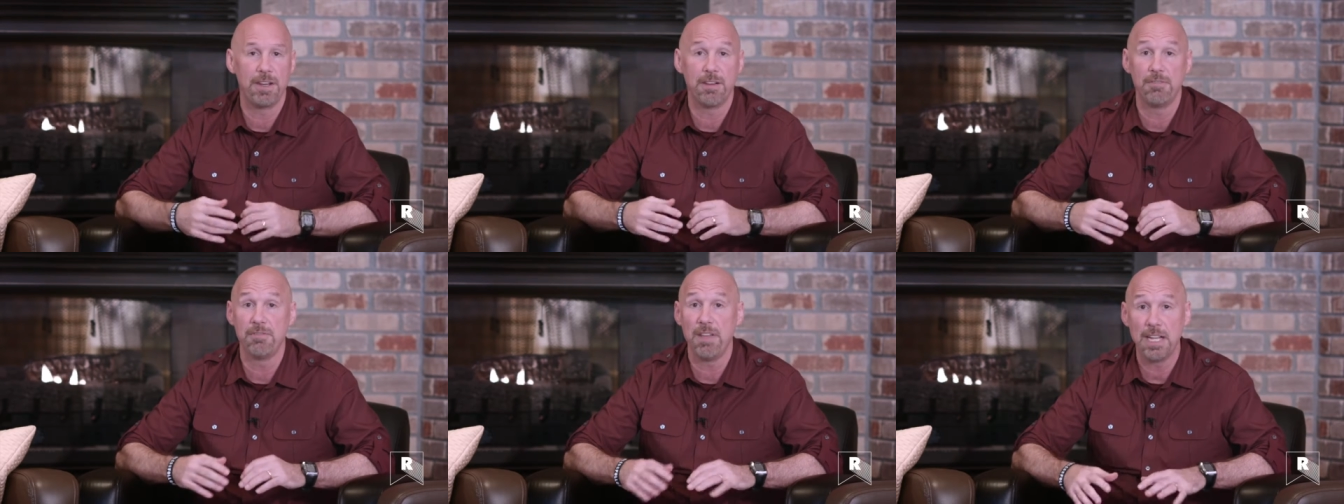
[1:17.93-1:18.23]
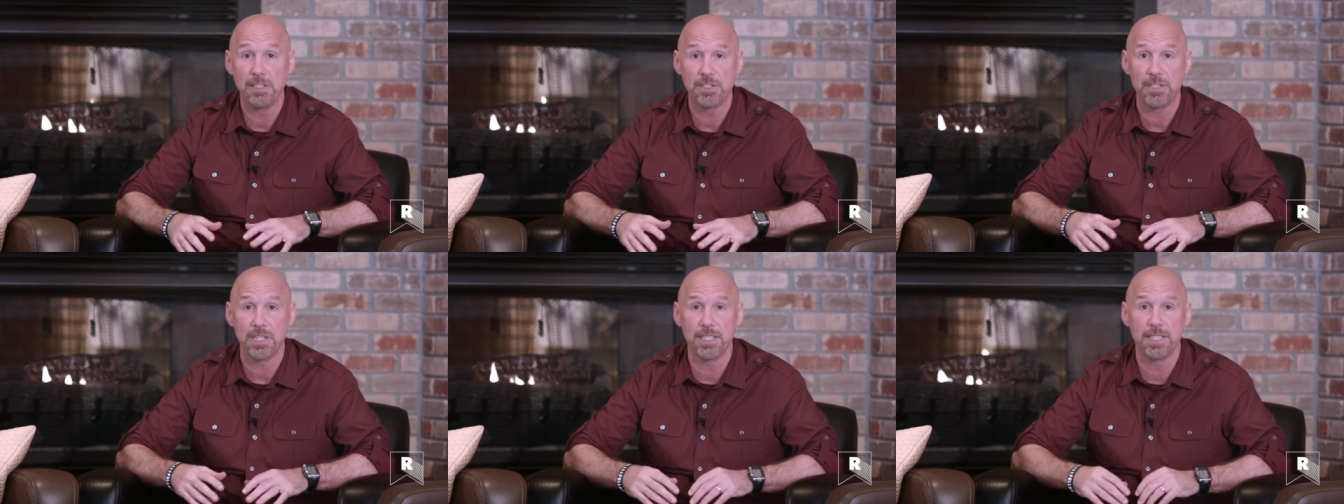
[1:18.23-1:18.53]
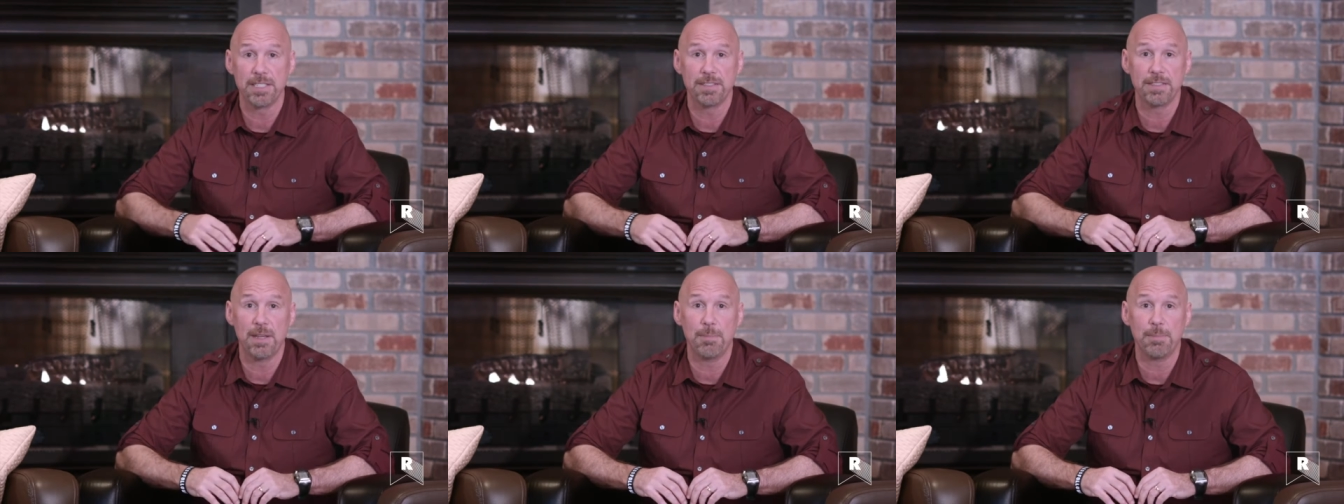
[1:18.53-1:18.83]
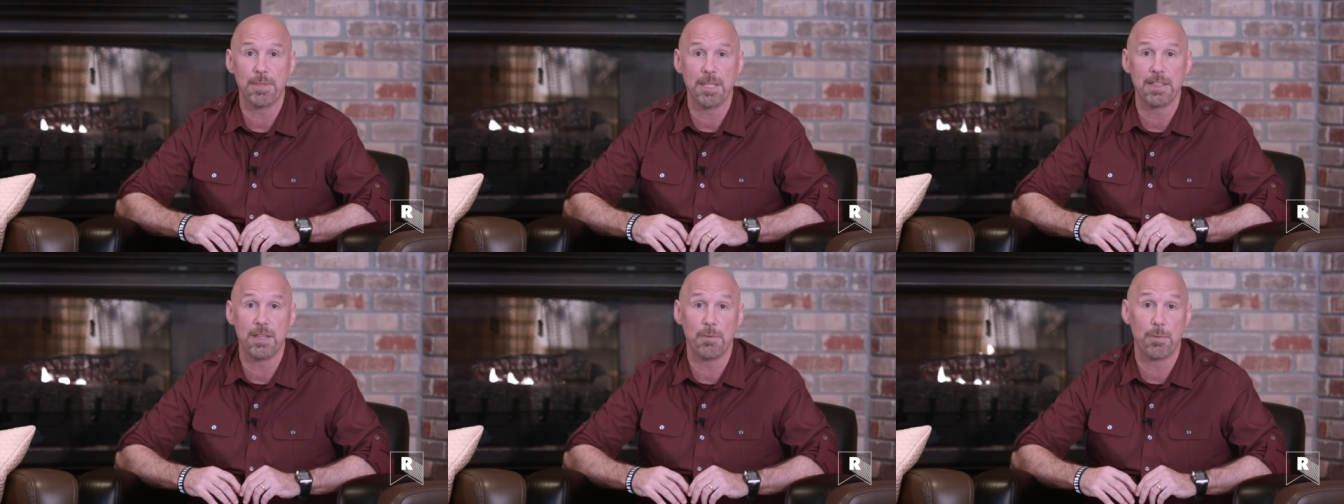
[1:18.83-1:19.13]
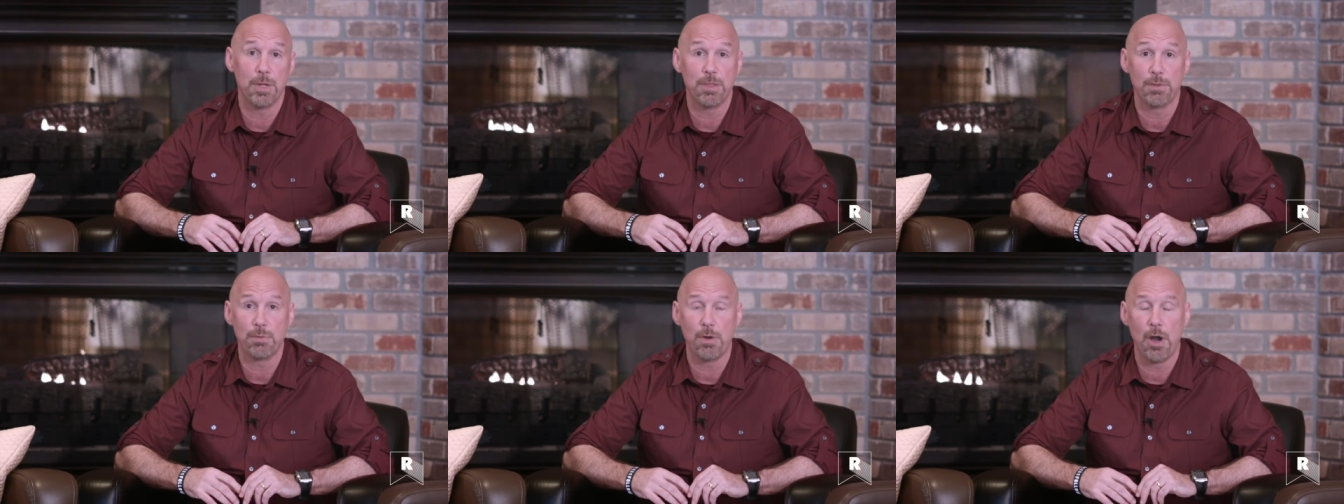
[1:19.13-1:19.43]
and eventually it's something that
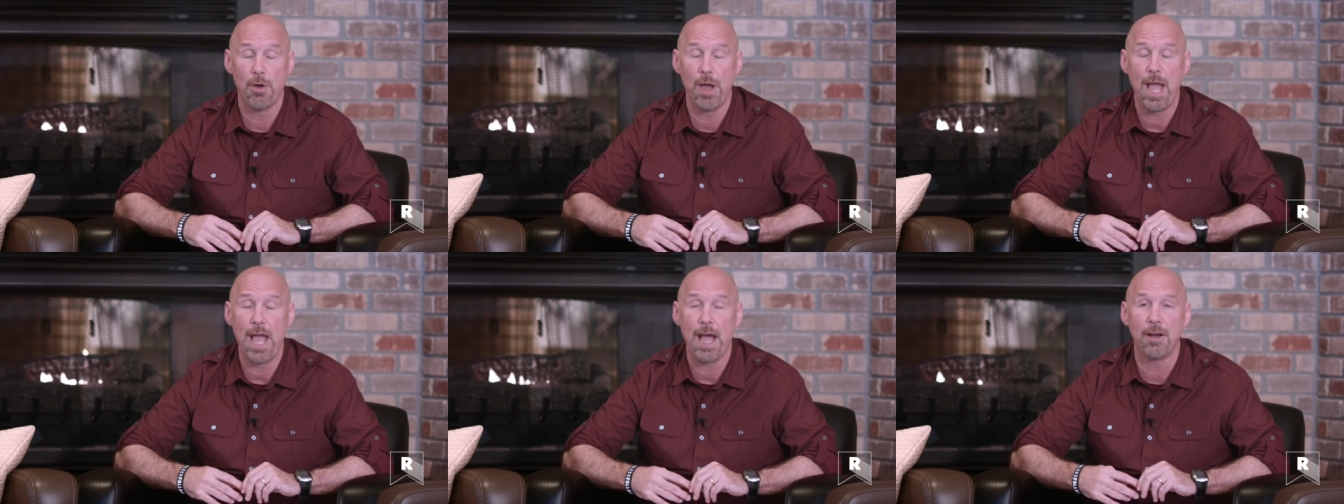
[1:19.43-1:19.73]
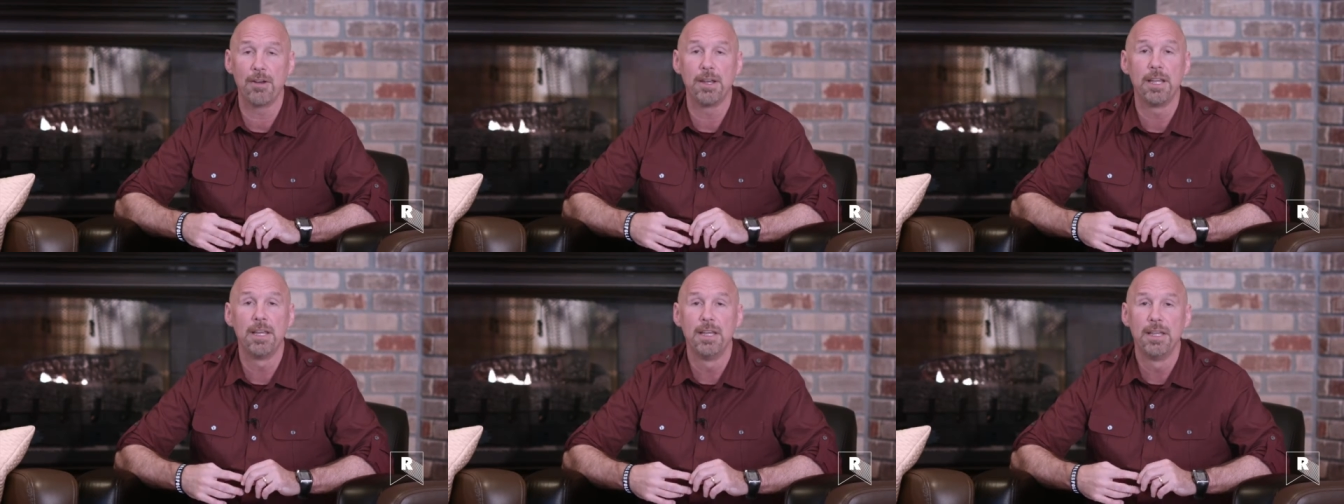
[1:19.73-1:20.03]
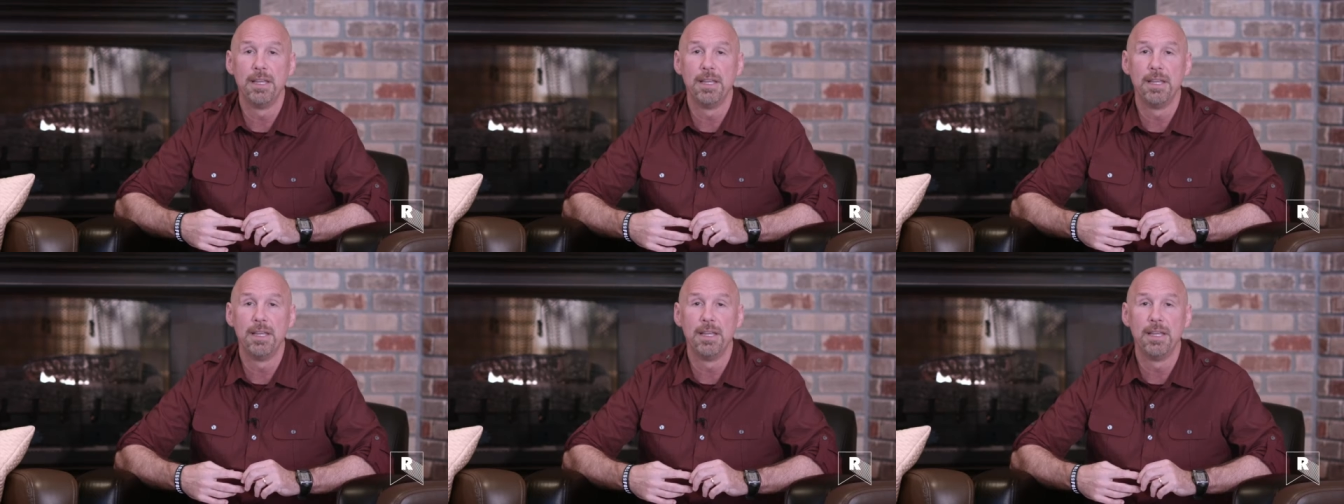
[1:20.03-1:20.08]
we throw out.